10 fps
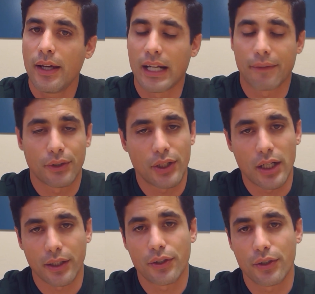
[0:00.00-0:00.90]
And after
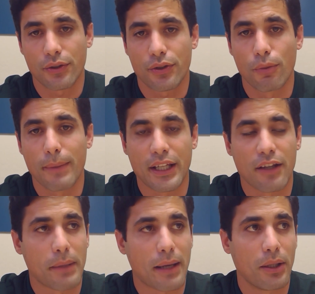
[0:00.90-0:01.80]
talking to so many
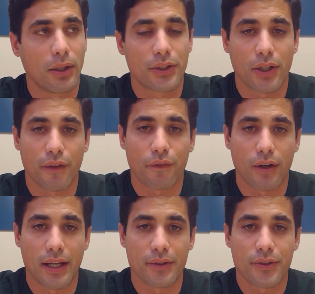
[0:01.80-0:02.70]
of my military
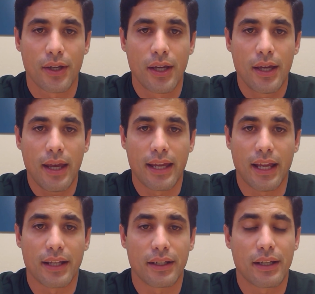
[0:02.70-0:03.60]
friends
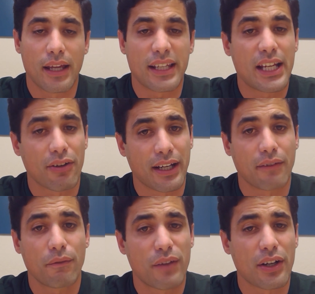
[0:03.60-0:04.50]
and, and, and
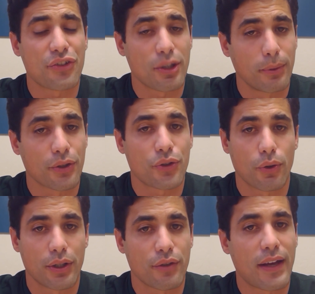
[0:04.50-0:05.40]
hearing very similar
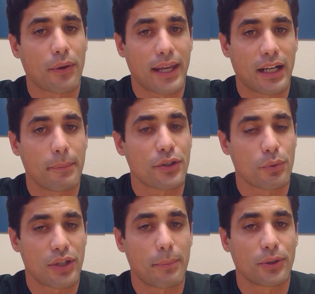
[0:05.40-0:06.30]
stories of how cannabis
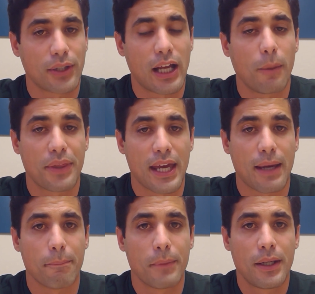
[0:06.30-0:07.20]
was able to help
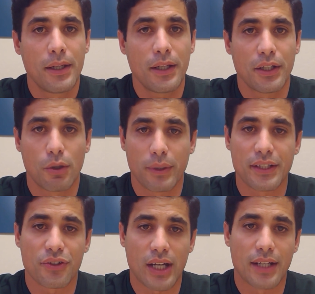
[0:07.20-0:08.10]
them you know, we
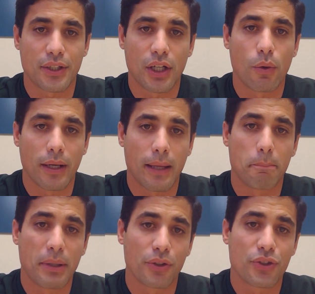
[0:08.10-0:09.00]
decided to go
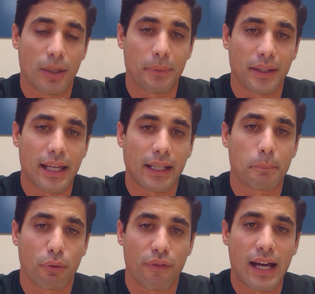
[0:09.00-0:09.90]
and build something that
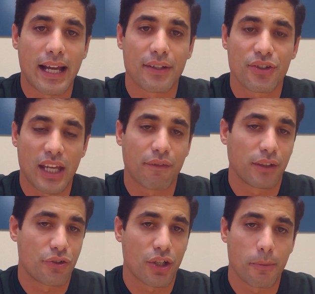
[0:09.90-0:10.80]
can provide
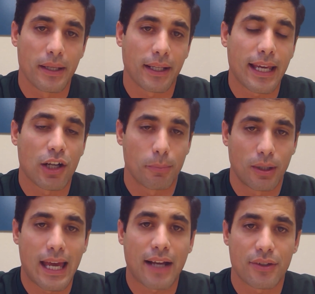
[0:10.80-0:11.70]
safe, legitimate,
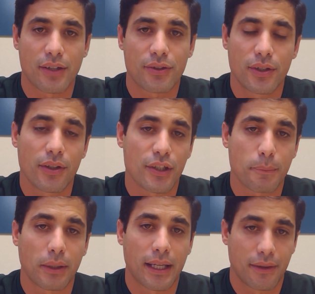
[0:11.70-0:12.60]
accountable access to
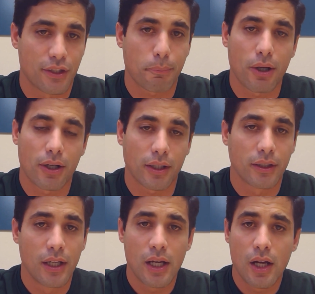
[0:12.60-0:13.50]
this plant and this
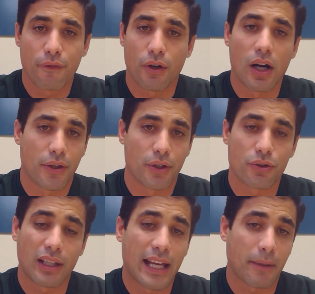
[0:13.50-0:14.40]
product for
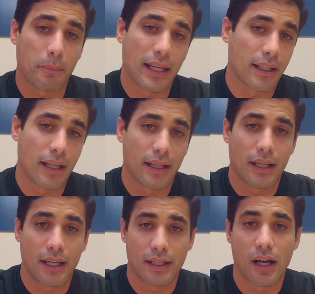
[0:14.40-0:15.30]
others like me and,
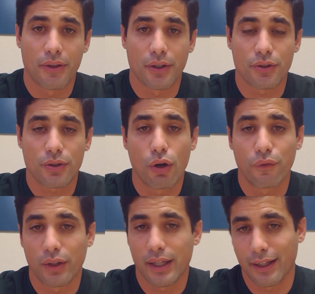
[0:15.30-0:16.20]
and, and others,
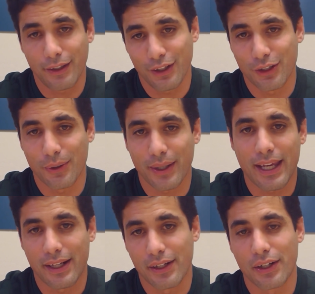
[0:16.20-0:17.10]
hopefully, you know, in
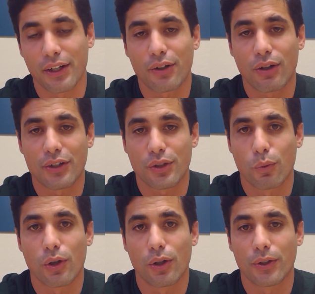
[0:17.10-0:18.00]
Canada and across the
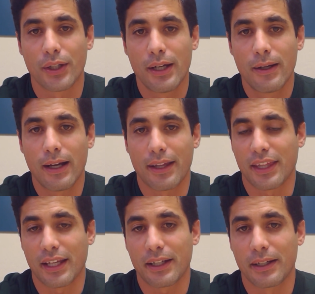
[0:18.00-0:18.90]
world. I
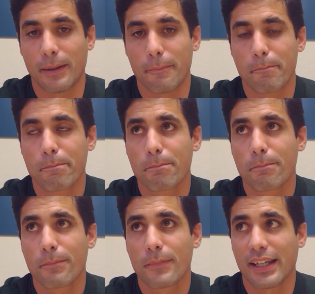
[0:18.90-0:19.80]
think um,
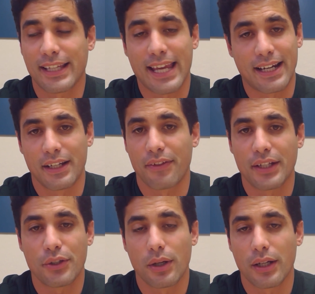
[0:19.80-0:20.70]
in Canada,
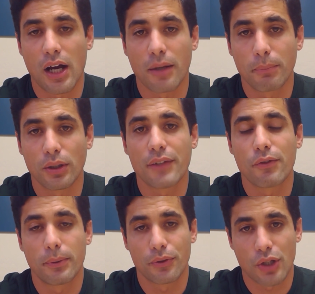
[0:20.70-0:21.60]
they do an
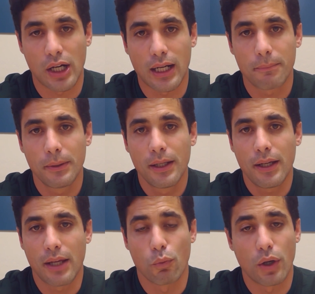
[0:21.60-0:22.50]
unbelievable job
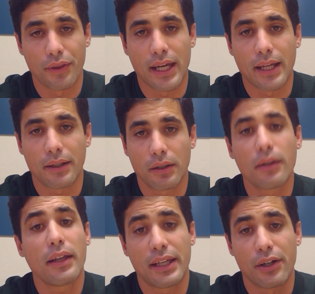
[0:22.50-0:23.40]
and one that
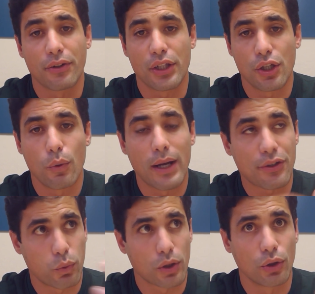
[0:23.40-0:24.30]
here in the
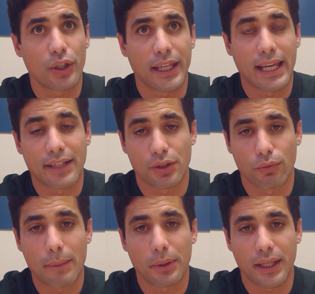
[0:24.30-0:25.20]
U.S. we're looking at to
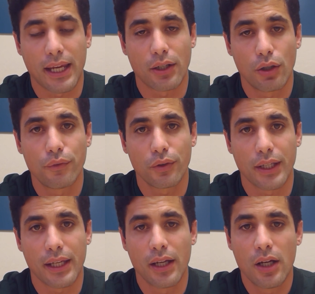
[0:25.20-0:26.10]
replicate,
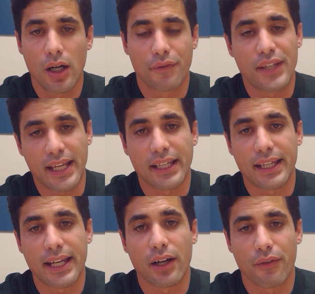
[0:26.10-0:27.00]
hopefully, of
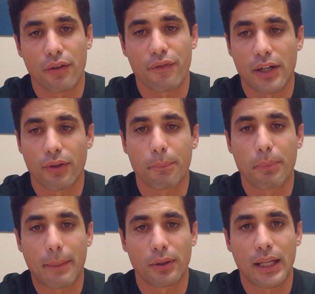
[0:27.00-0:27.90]
taking care of their veteran
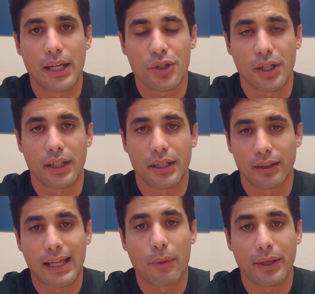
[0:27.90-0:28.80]
population and
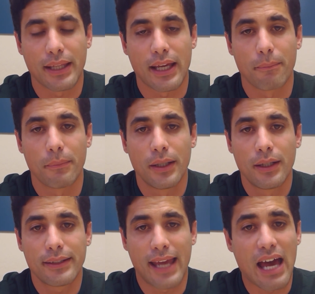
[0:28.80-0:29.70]
allowing them
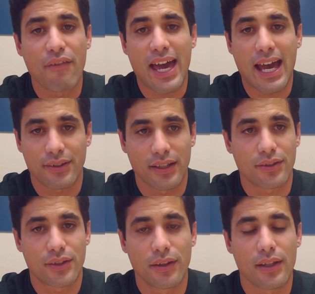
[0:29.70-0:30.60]
to have
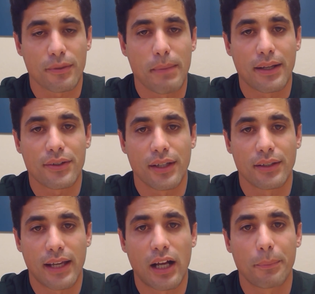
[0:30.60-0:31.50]
access to this
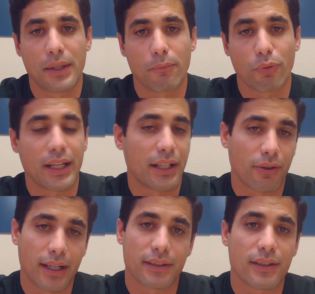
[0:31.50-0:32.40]
medicine to help them
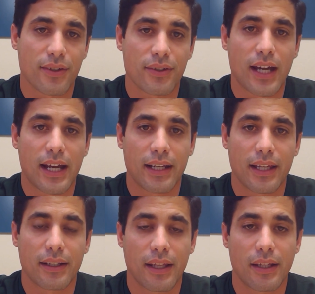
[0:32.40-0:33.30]
reintegrate into
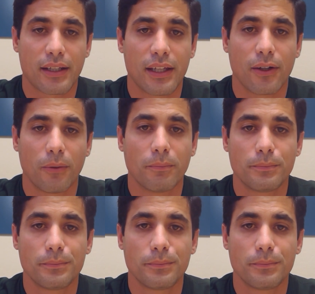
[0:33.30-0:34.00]
society and, and heal.